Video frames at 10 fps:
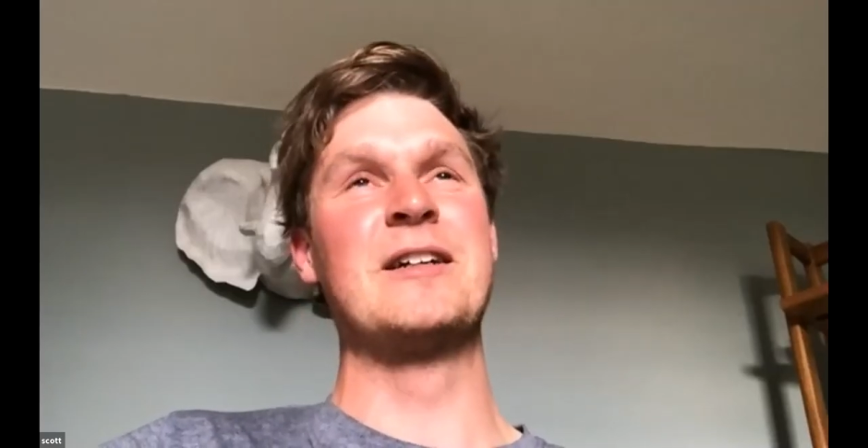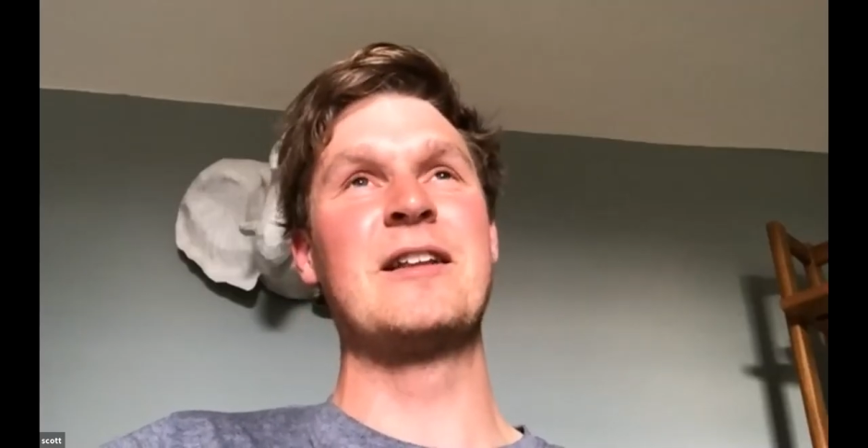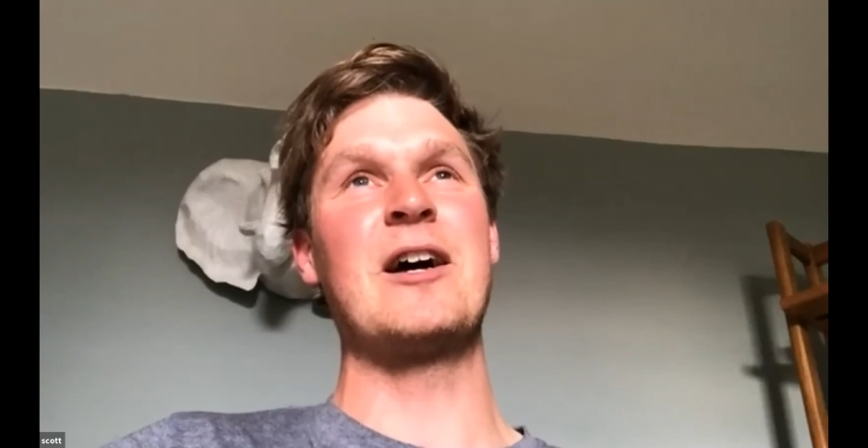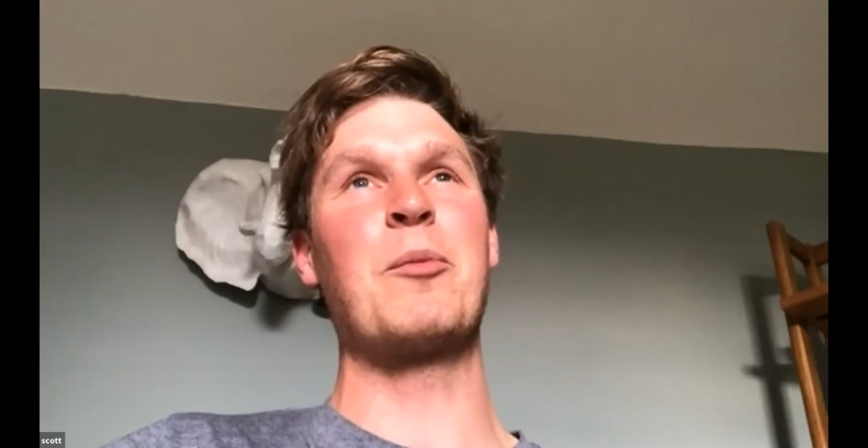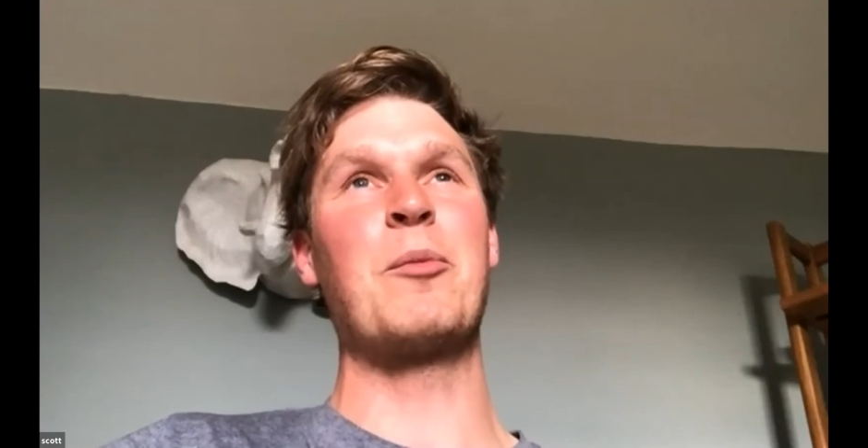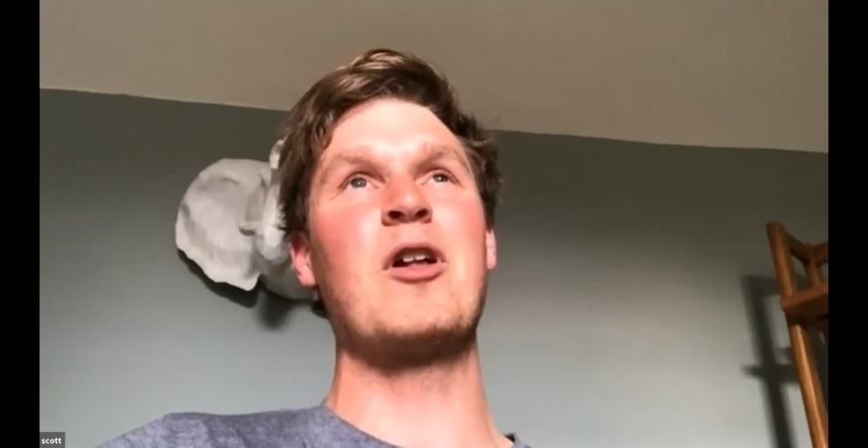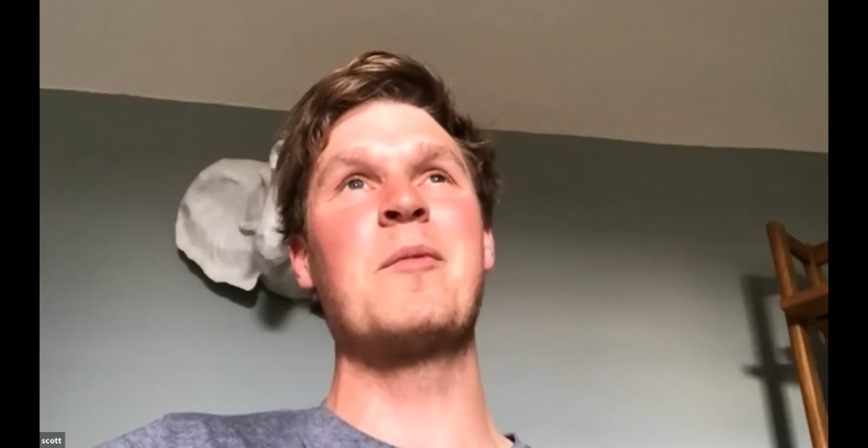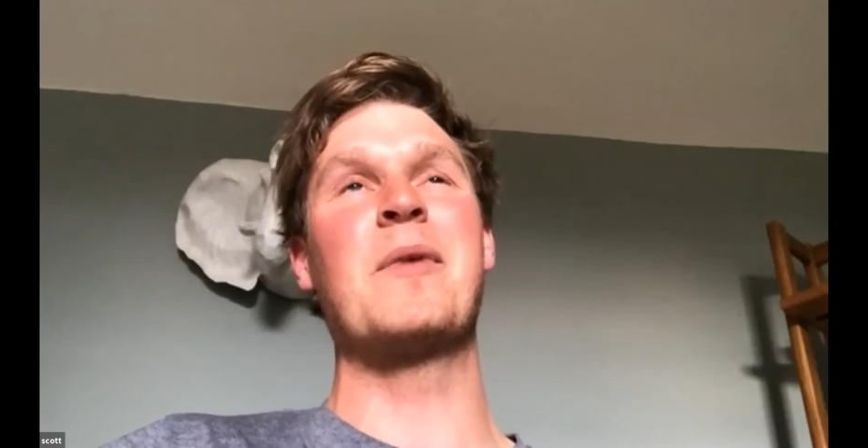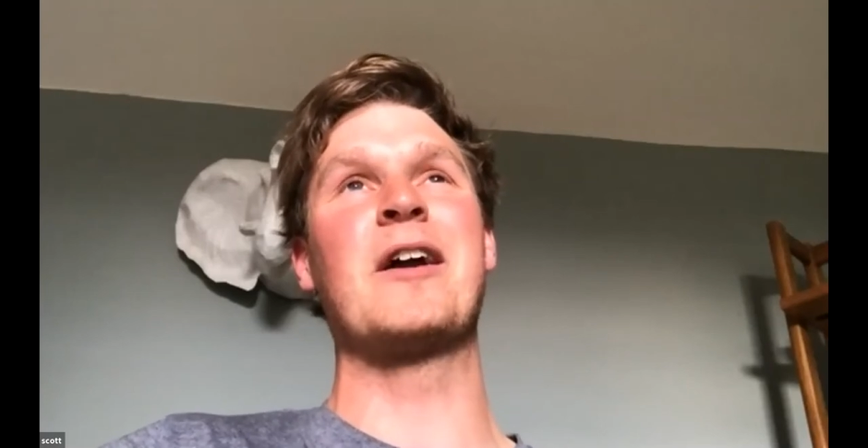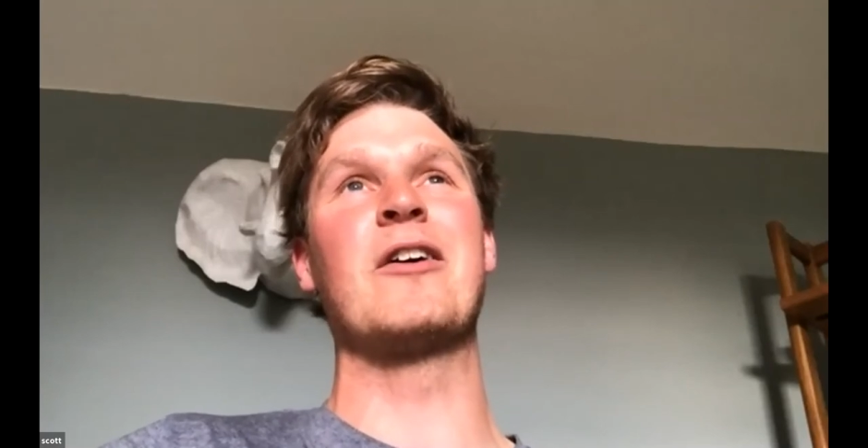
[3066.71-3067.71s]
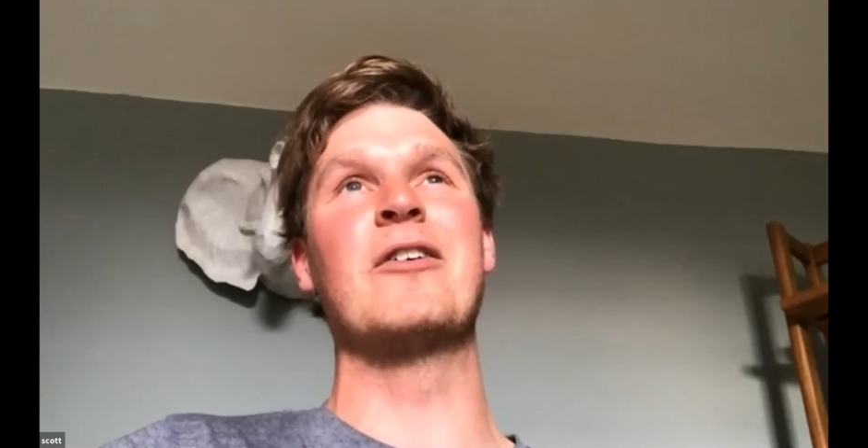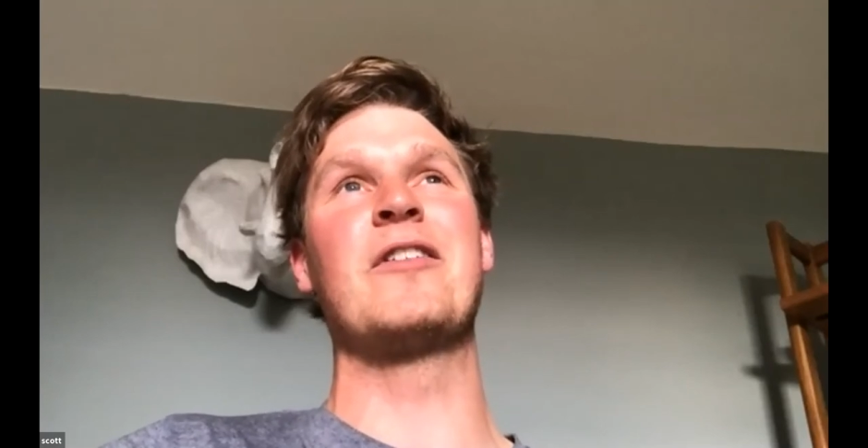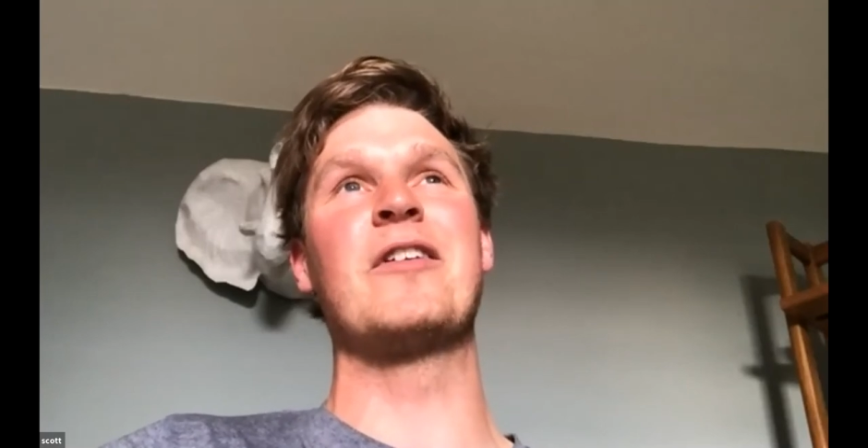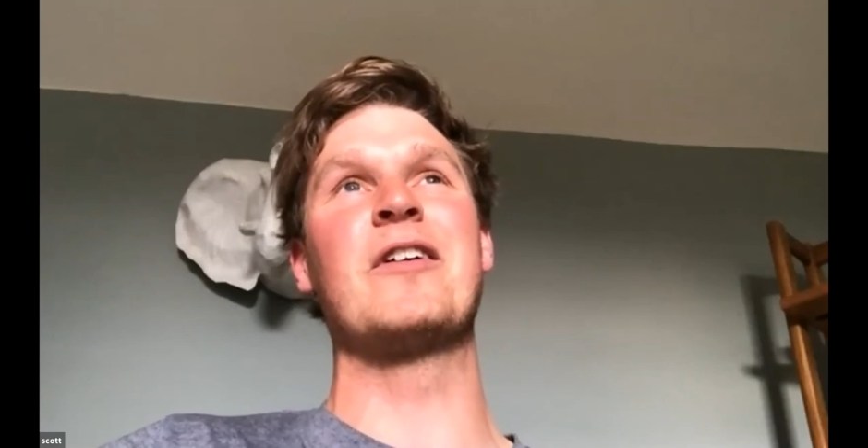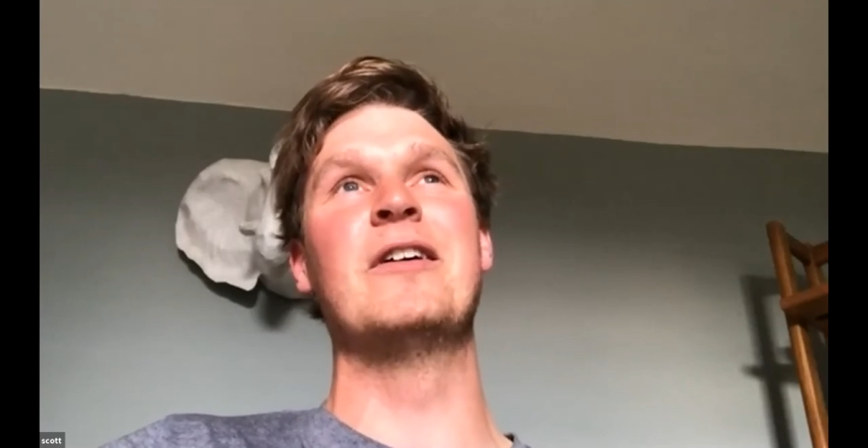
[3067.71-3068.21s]
be my
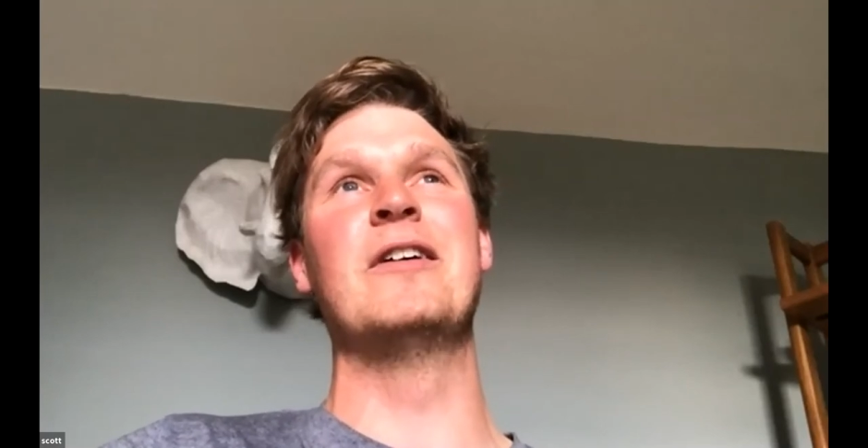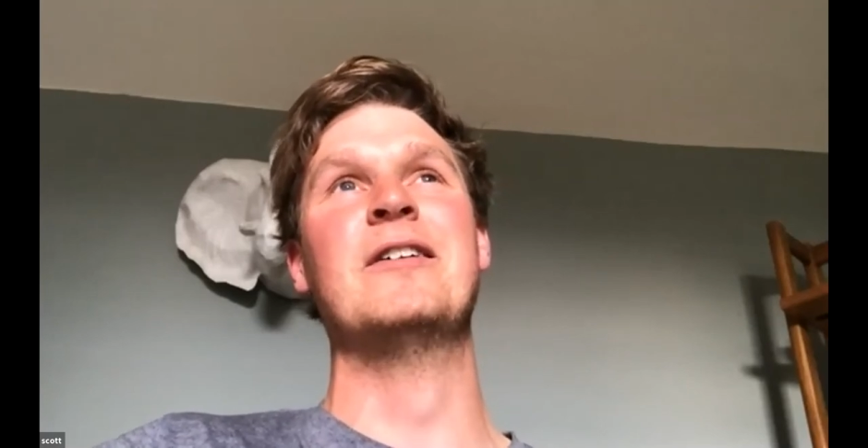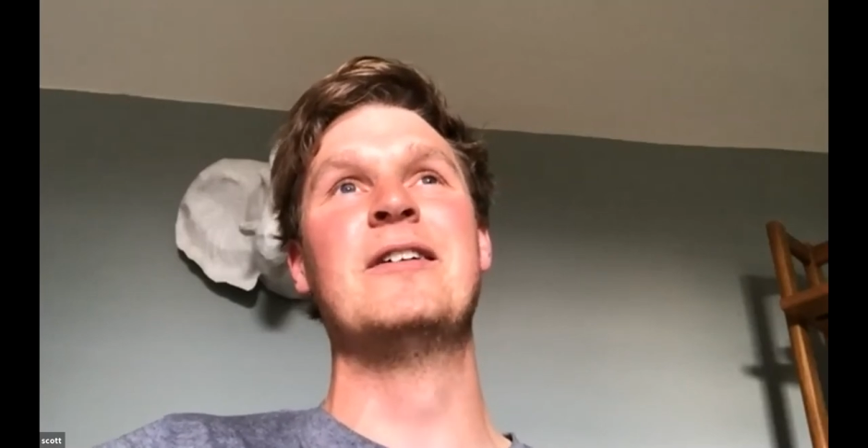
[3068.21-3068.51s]
go-to.